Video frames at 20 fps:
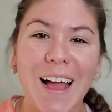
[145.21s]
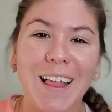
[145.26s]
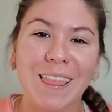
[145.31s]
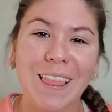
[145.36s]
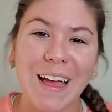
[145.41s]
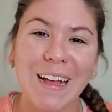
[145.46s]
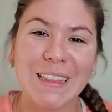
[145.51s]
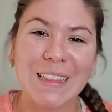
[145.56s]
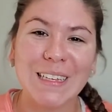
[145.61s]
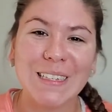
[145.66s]
I
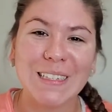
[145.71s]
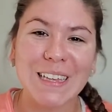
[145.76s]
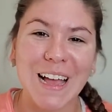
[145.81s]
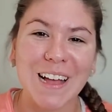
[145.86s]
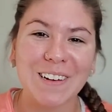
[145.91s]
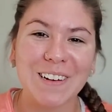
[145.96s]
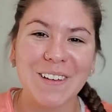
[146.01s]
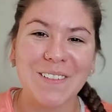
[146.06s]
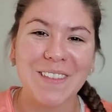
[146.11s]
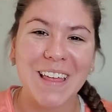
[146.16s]
like the
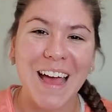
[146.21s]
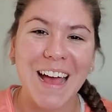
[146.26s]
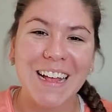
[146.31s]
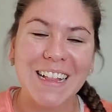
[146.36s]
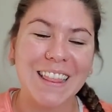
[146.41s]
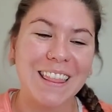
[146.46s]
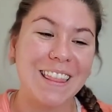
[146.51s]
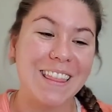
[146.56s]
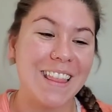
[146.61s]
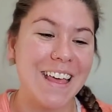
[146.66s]
sound of that.
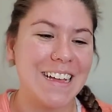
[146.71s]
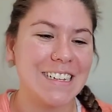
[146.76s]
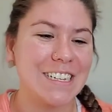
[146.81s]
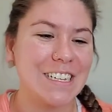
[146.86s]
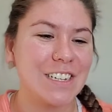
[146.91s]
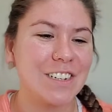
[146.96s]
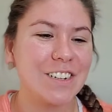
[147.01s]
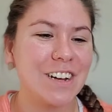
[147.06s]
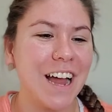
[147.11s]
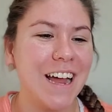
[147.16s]

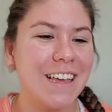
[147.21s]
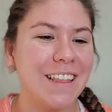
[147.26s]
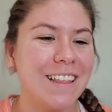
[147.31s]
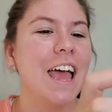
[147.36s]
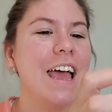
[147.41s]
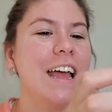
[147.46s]
Let's try this.